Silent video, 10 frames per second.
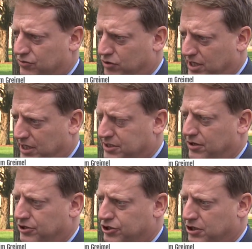to really get to
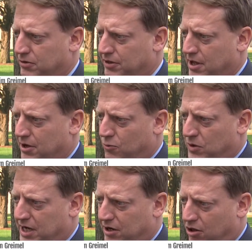the truth,
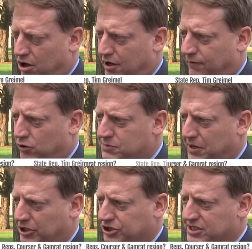we need a law
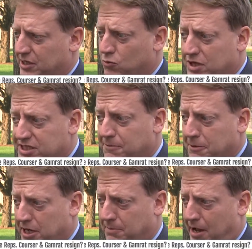enforcement agency with
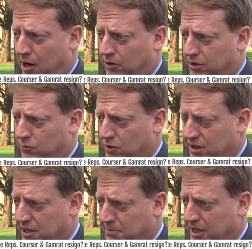subpoena power,
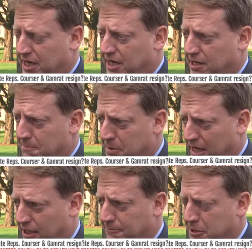with the ability to
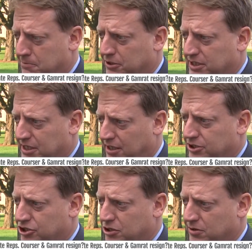compel people to tell
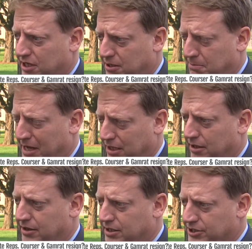the truth and
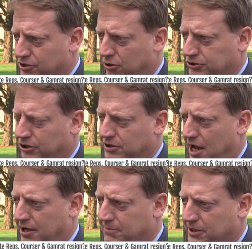compel the disclosure of
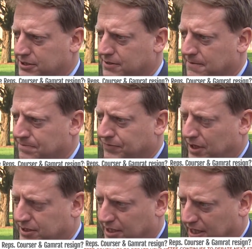documents
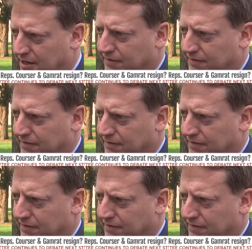to get